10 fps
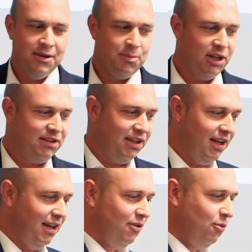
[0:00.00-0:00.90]
But
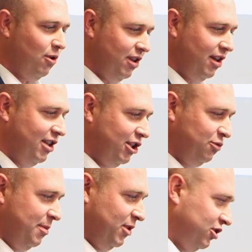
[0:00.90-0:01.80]
one of the things
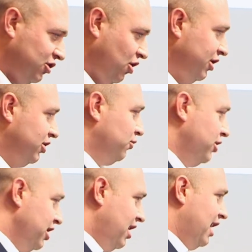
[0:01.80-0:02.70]
we've been starting to
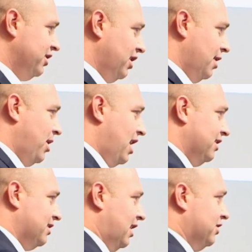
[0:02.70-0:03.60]
realize and
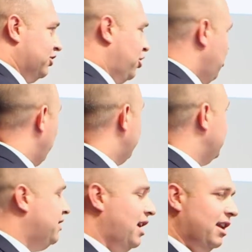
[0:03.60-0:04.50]
hypothesize is, you know what,
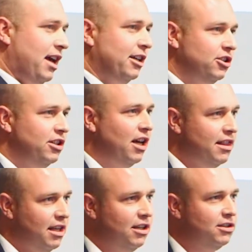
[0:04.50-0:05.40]
the debt actually, I
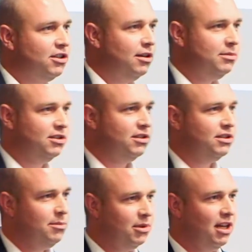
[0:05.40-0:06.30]
think, has come to
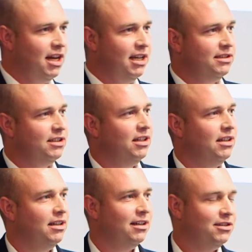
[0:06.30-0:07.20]
symbolize
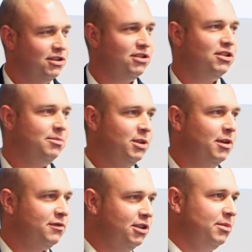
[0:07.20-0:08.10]
and is a symptom
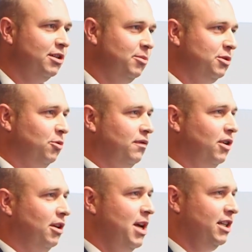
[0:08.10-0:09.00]
of something much more
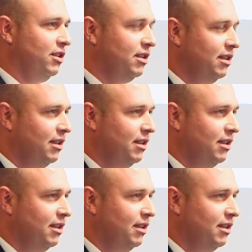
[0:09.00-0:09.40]
fundamental.